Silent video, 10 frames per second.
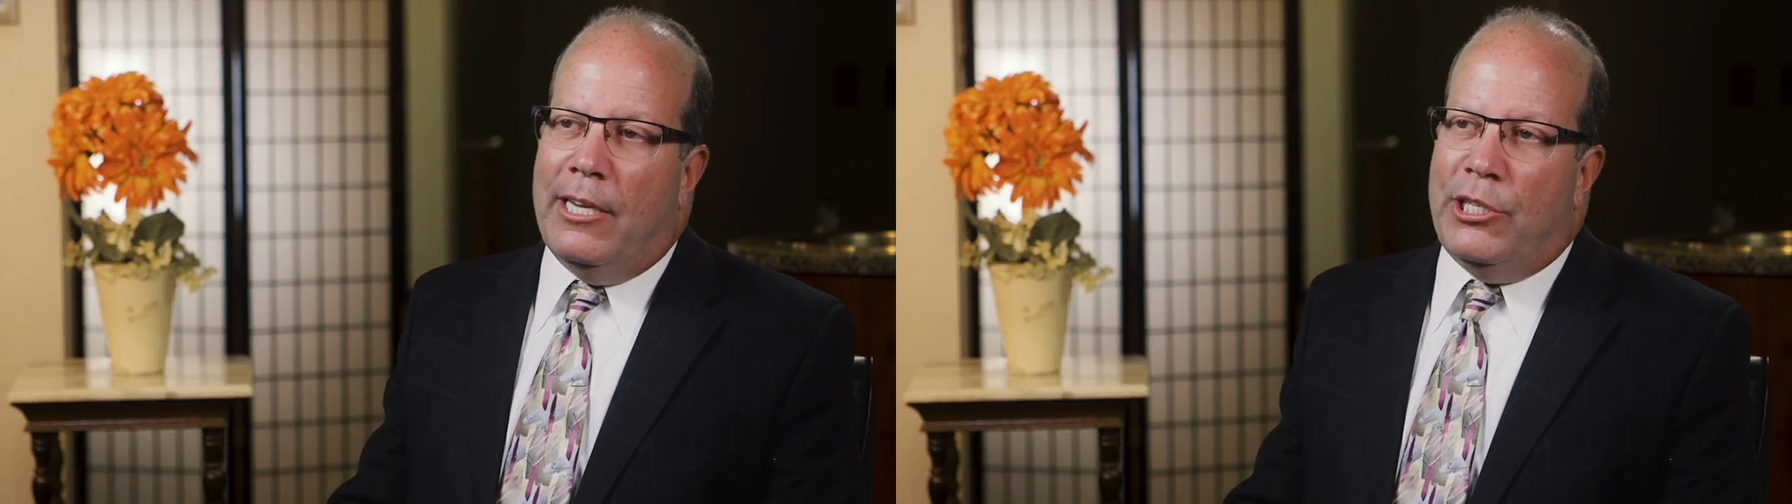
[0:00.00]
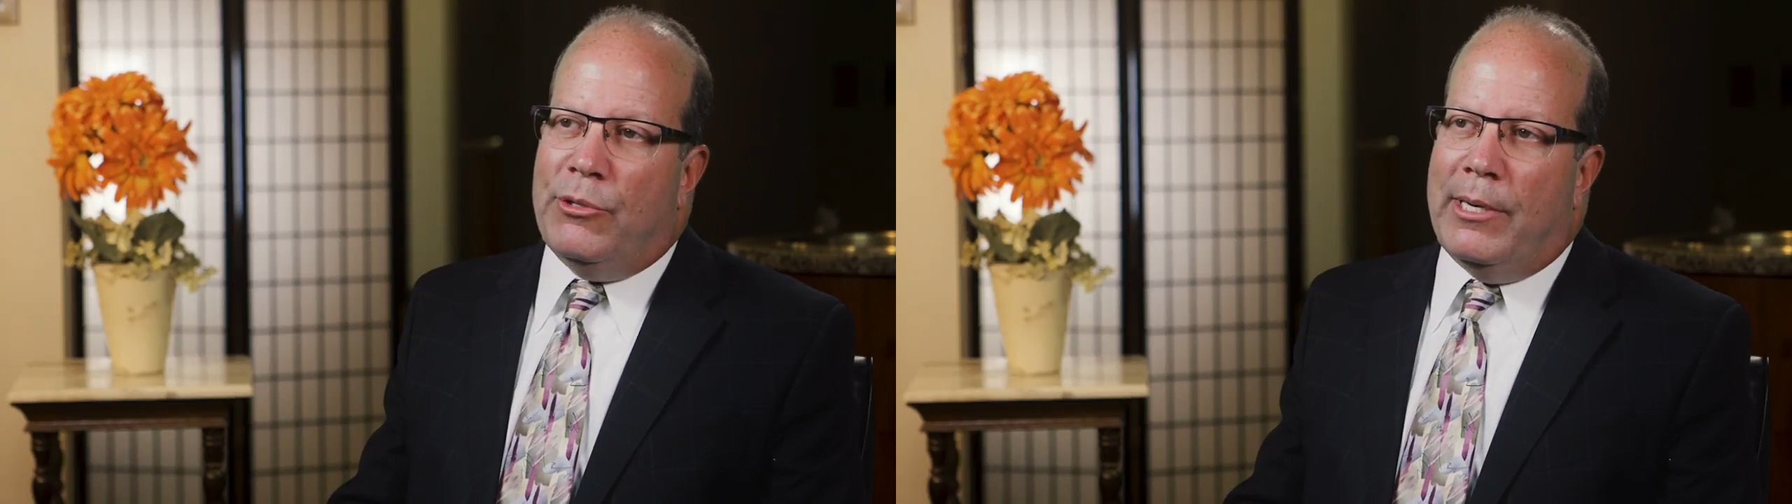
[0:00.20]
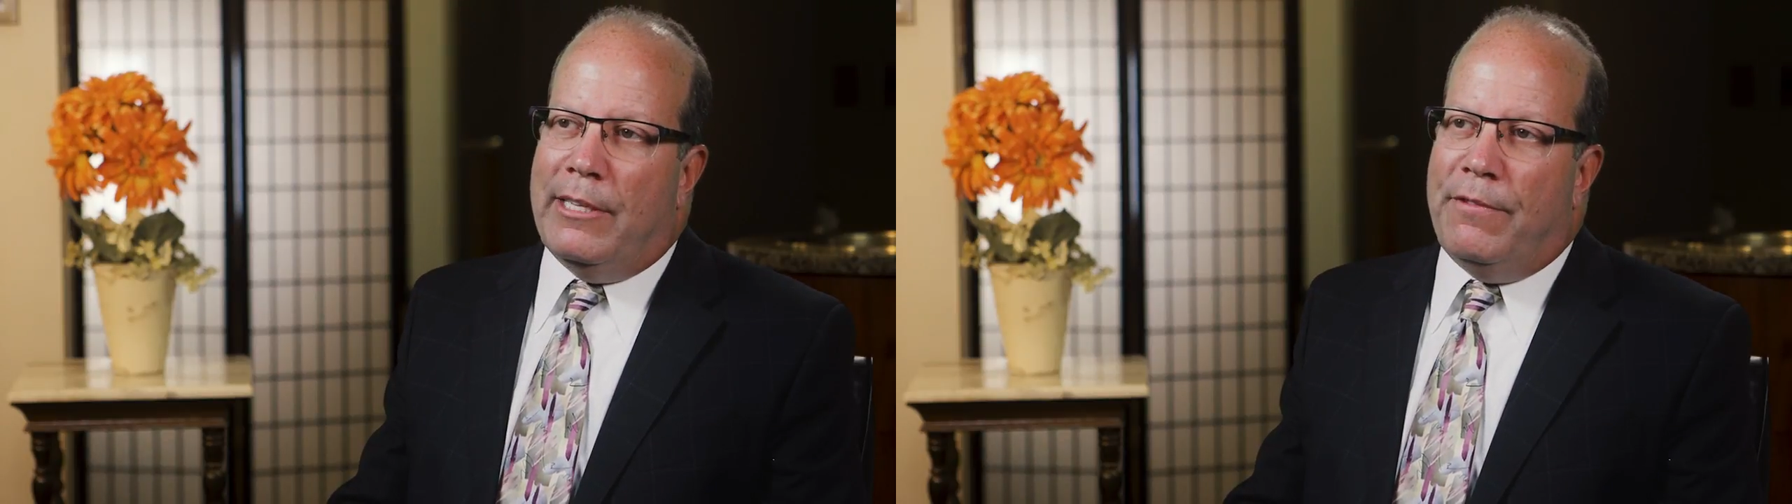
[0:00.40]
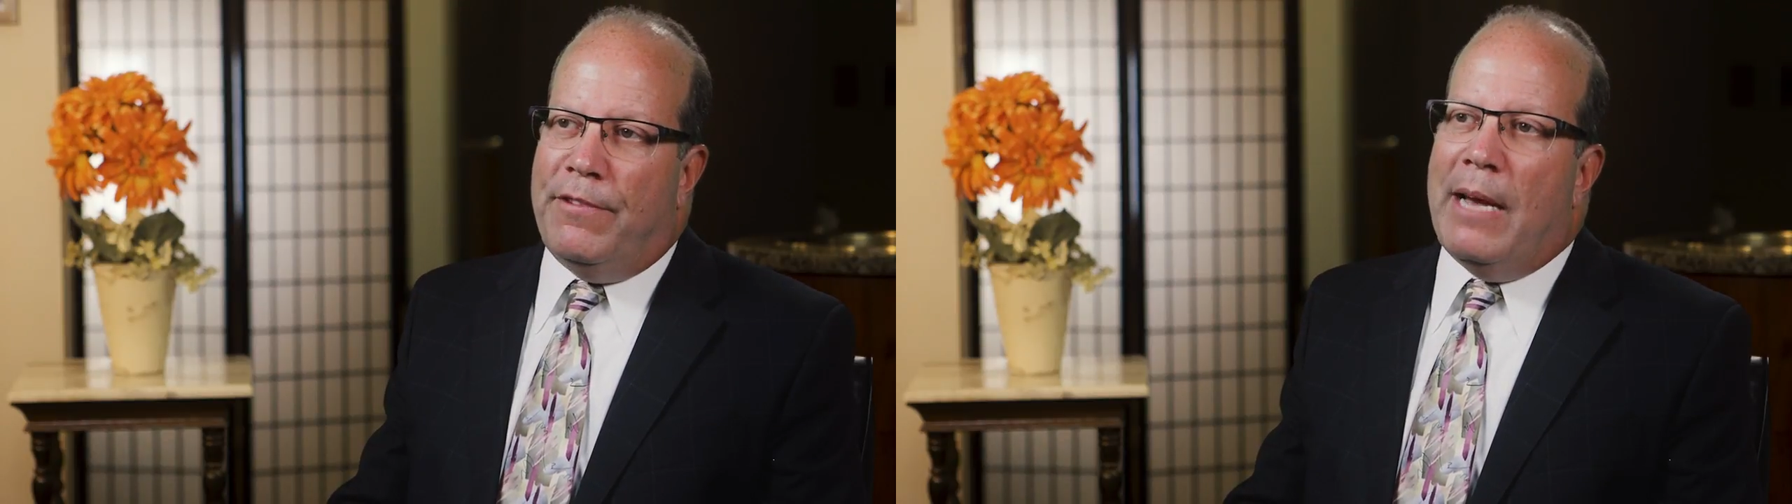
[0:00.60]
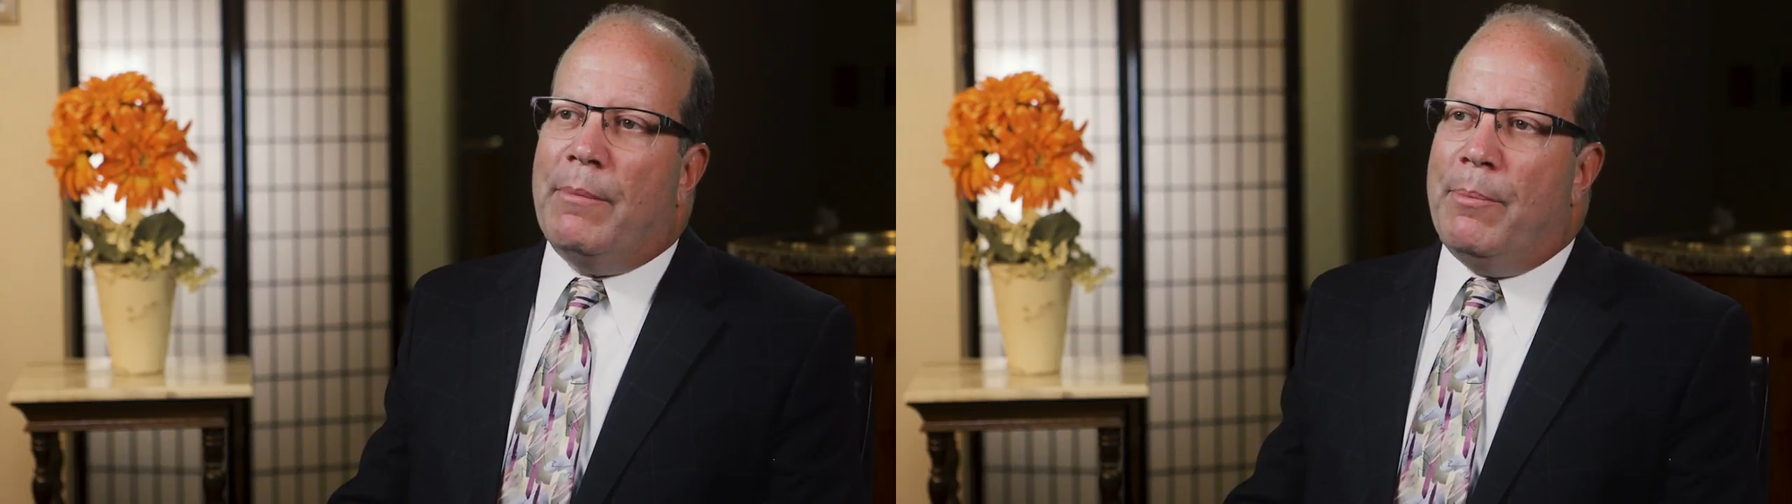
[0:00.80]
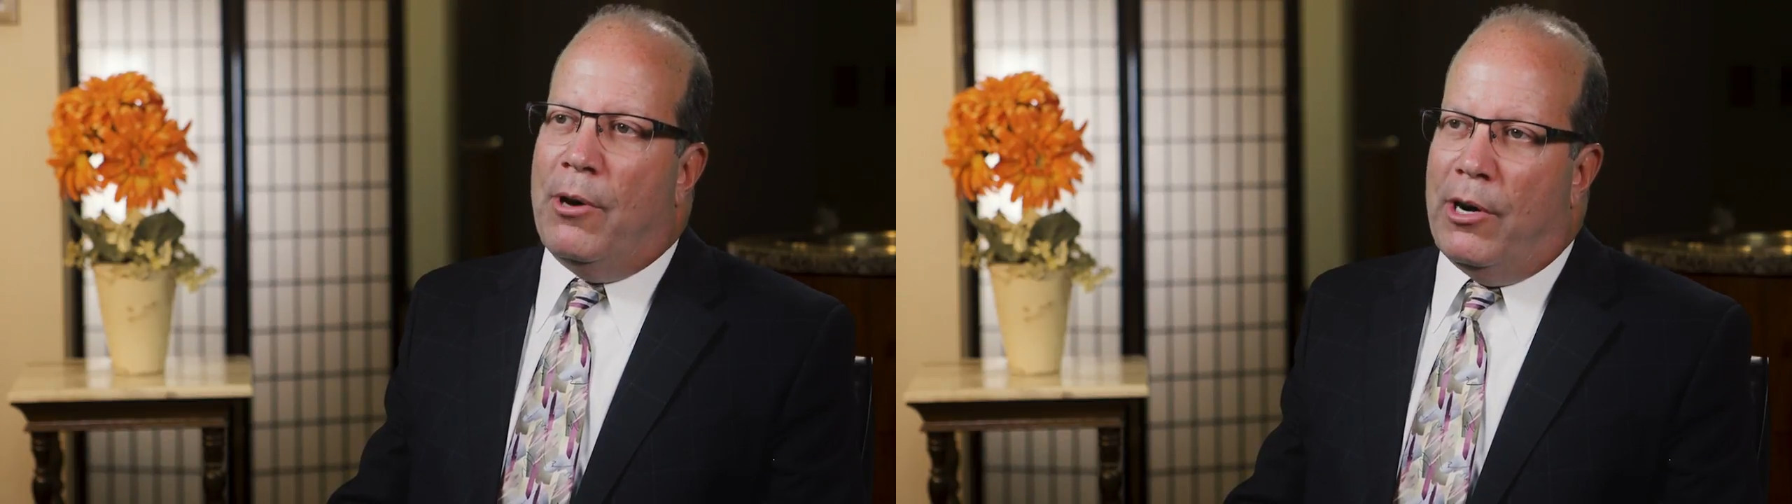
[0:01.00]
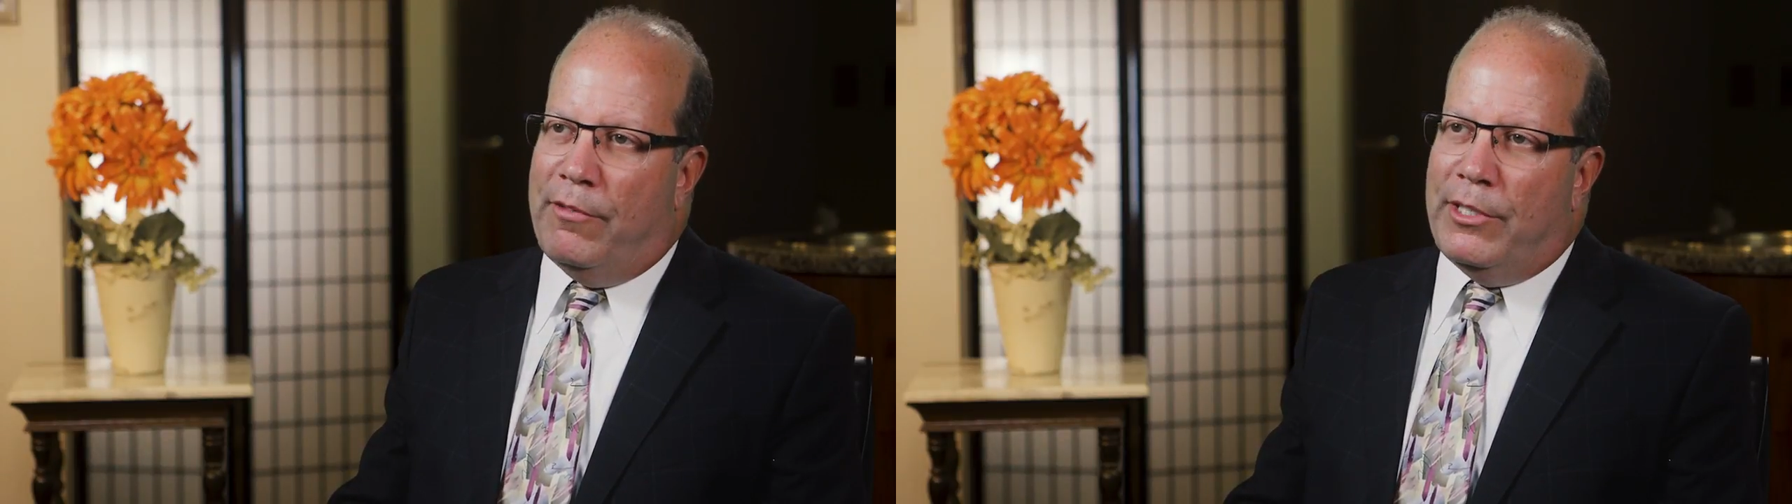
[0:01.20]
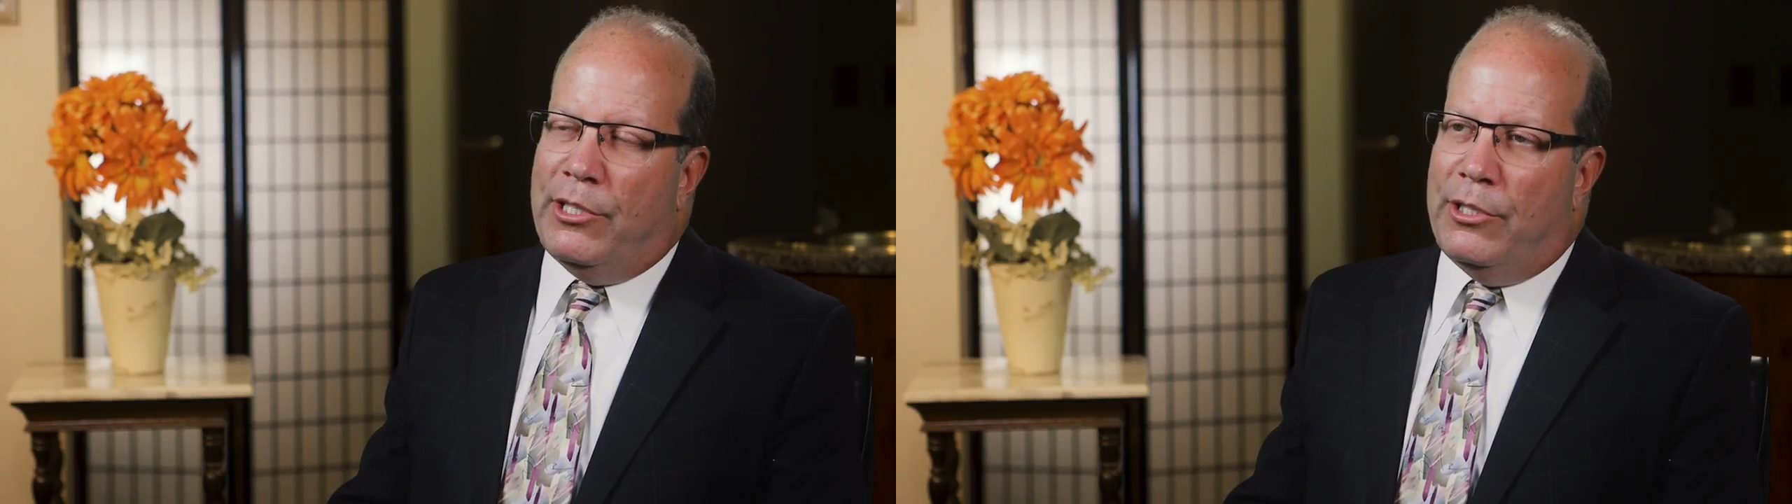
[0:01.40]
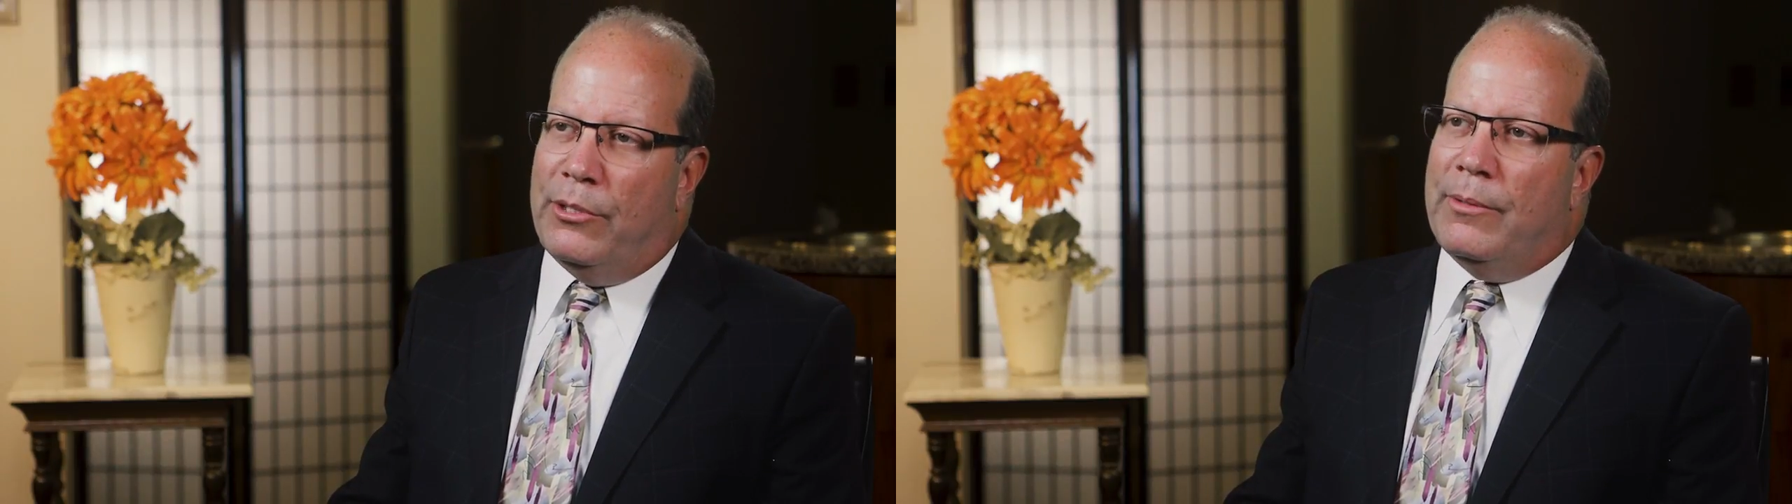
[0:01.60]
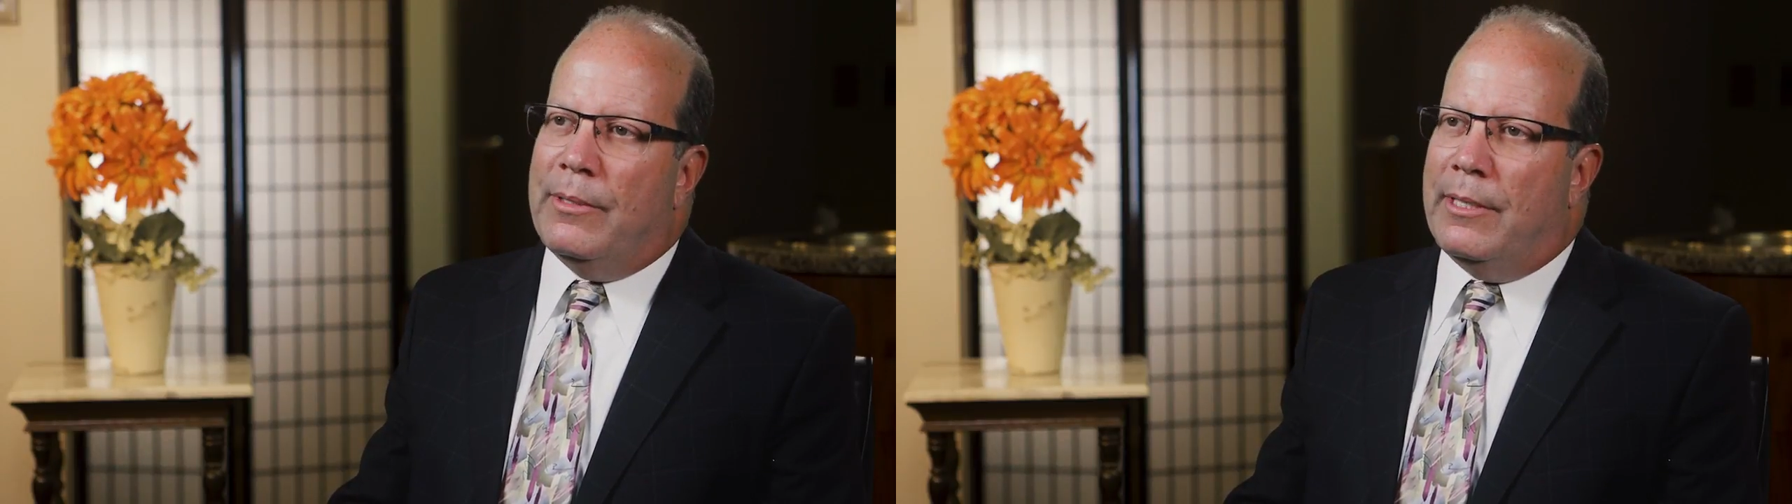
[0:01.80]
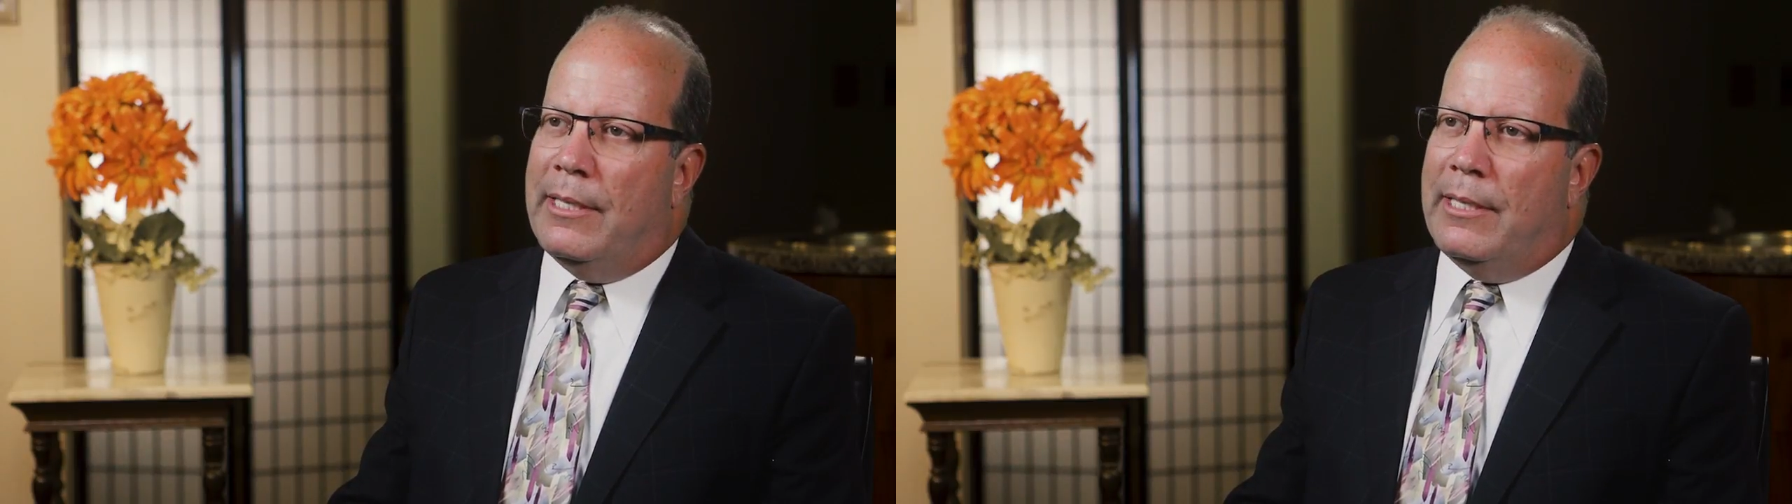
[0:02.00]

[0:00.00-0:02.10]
enjoyed the family part of it too.